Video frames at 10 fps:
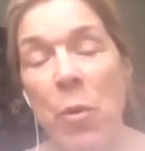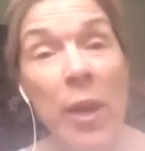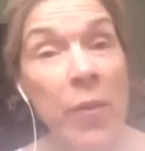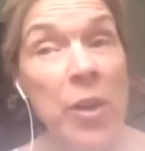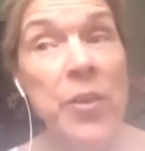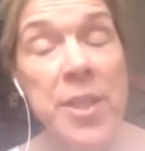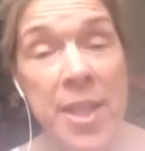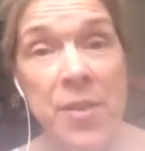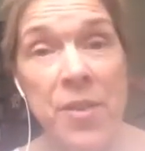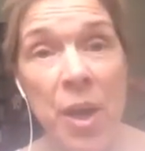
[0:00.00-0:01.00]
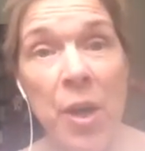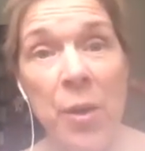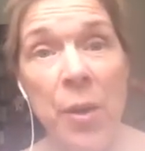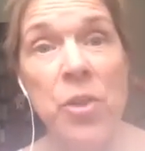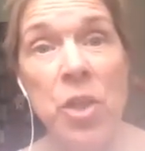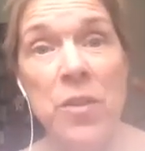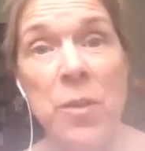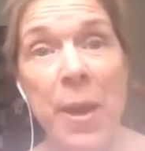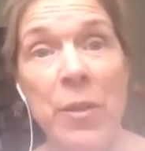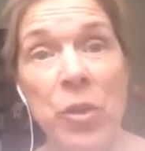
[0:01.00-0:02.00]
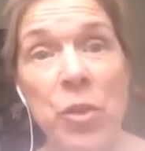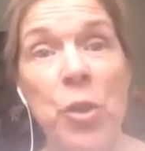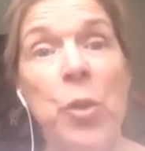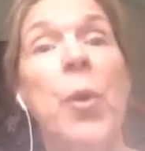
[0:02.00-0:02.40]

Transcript: And I've heard that Tesco are just about to do